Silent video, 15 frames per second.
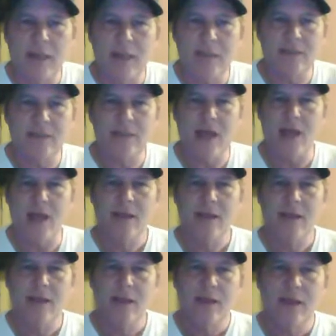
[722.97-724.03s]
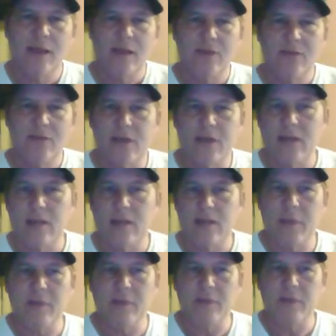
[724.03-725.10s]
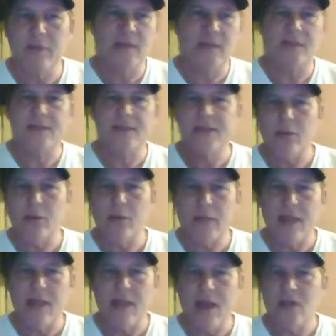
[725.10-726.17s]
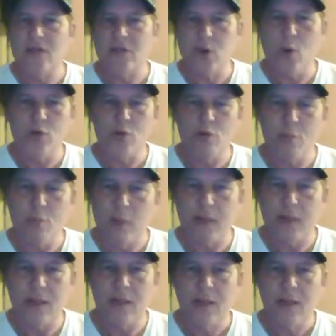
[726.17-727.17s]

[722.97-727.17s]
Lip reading: is that to get the defendants down there that actually owe you money,